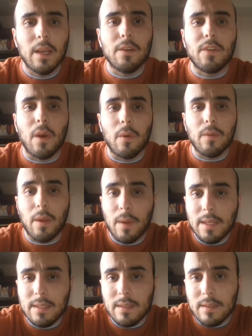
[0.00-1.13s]
So there
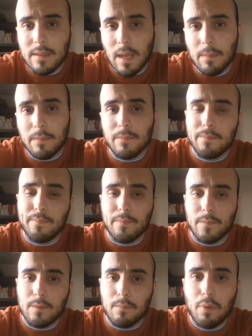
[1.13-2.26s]
is some
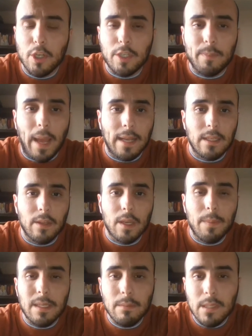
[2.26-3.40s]
pushbacks and there can
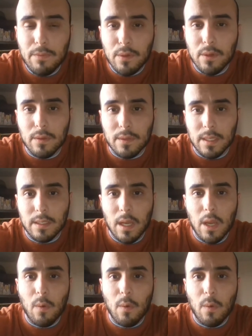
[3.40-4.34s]
be some difficulties